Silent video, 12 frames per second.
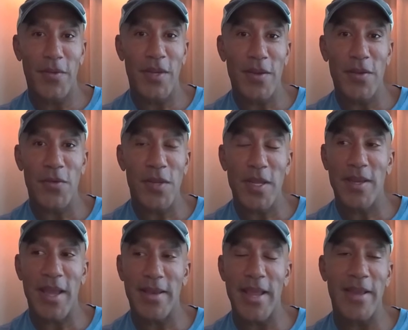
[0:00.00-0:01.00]
You need you need
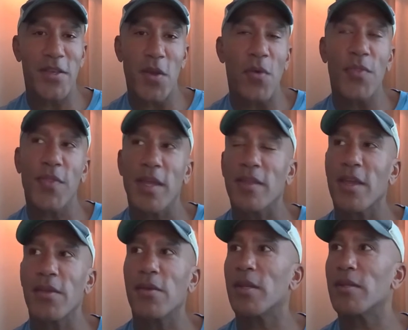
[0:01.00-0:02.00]
and, and don't think
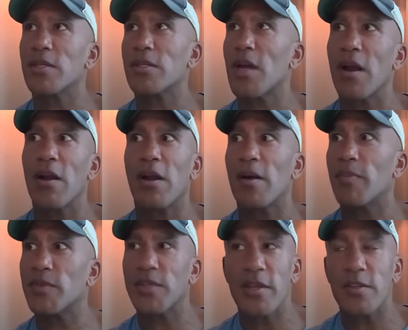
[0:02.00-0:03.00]
that you can just hire a
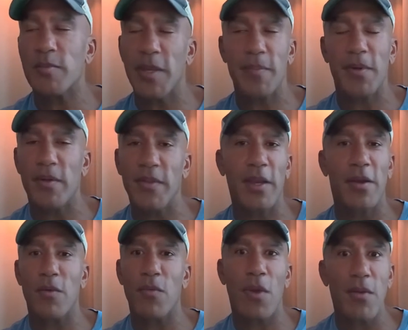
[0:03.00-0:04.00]
couple salespeople and they're
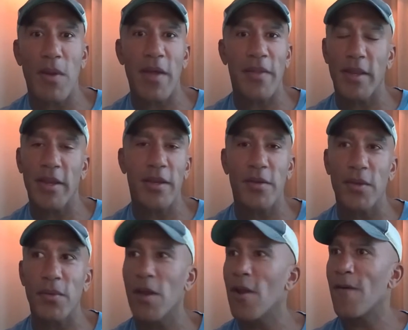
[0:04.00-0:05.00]
going to run around and they're going to
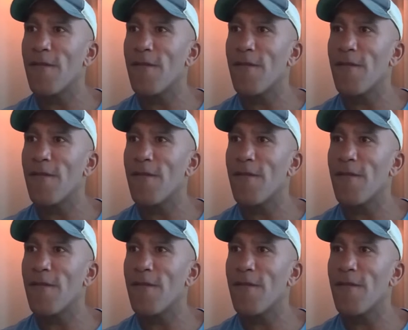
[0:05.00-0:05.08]
do